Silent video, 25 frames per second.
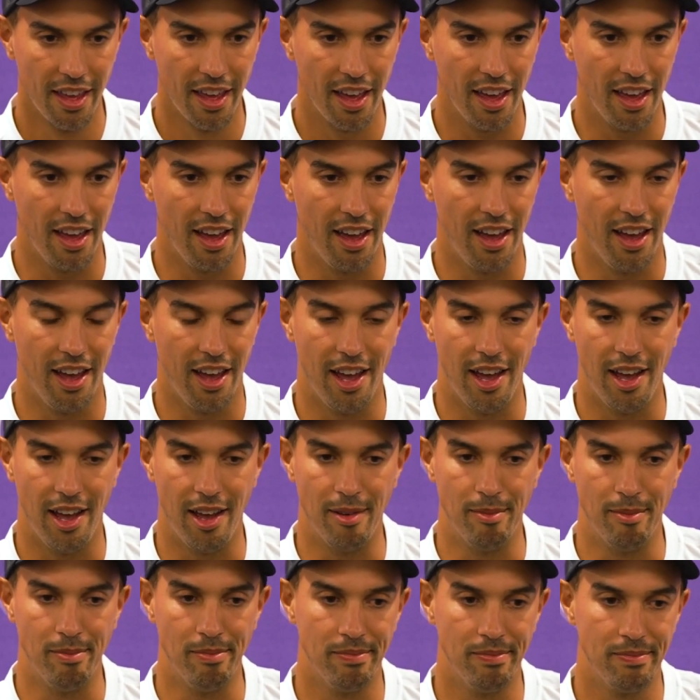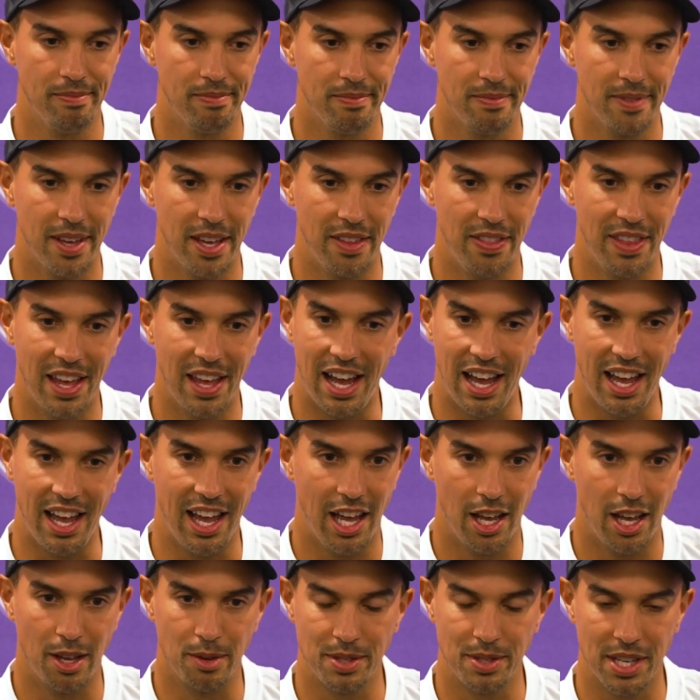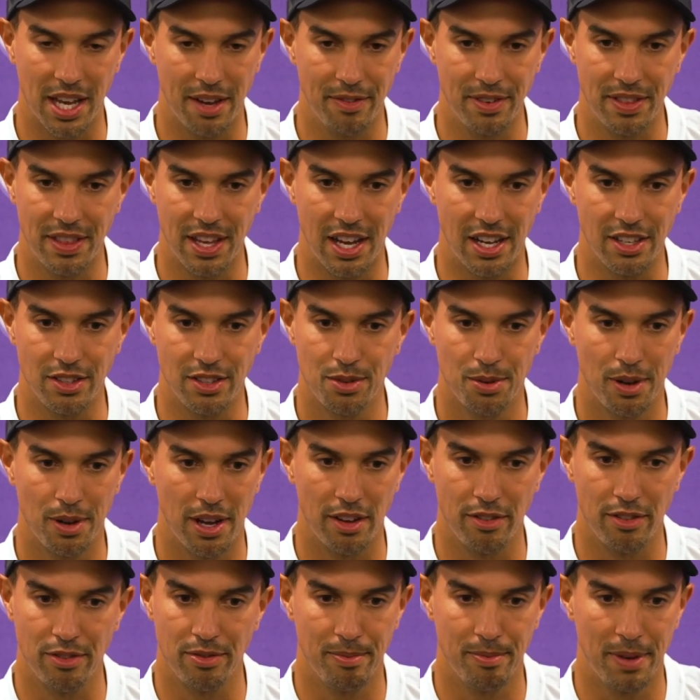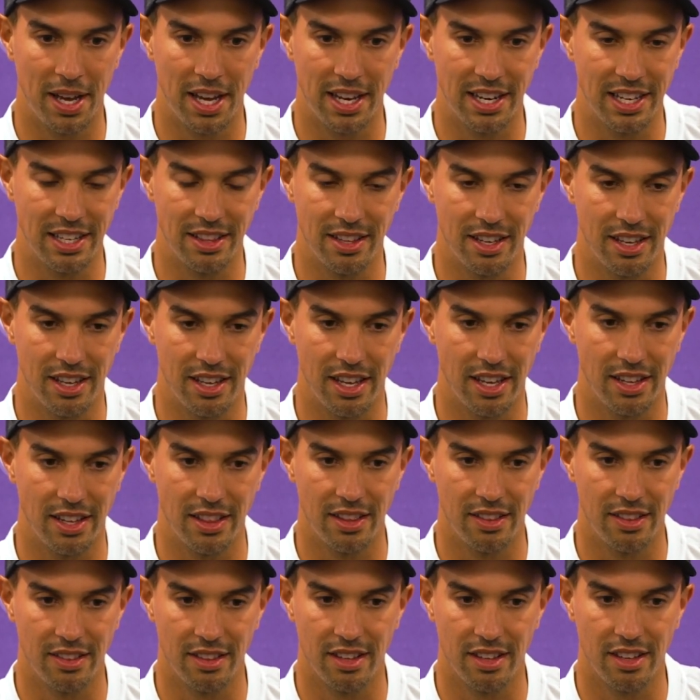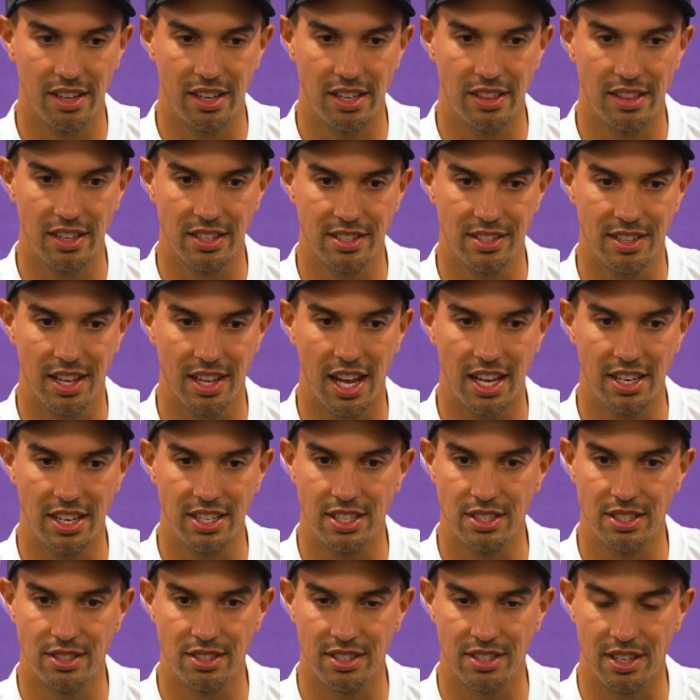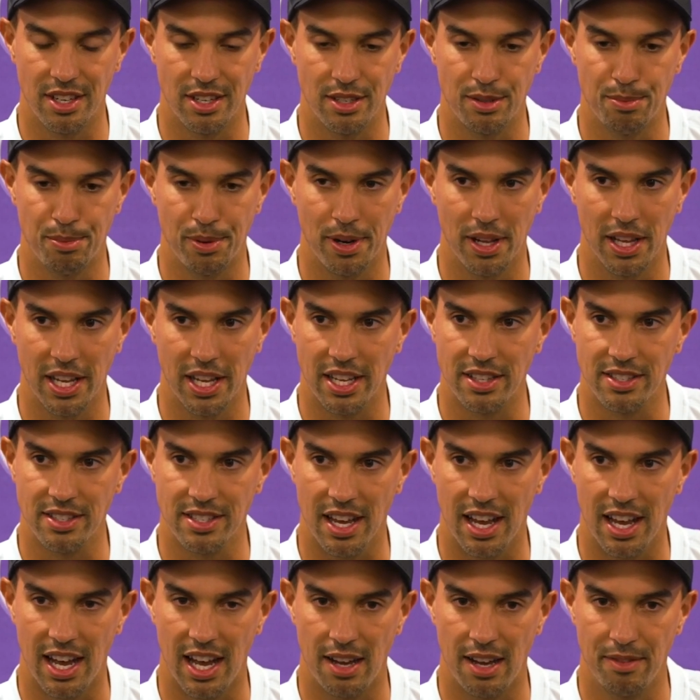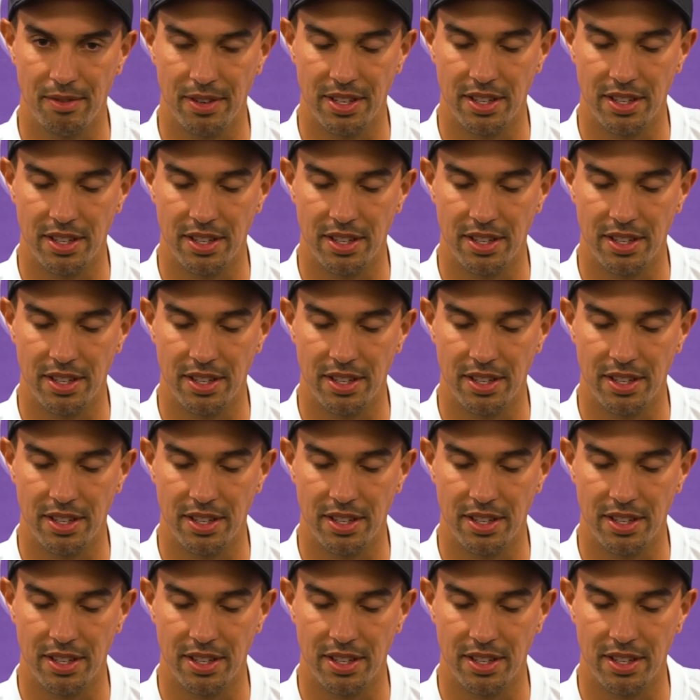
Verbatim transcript: um, and that helps. Having that 12th man in the in in the stand is is brilliant to have.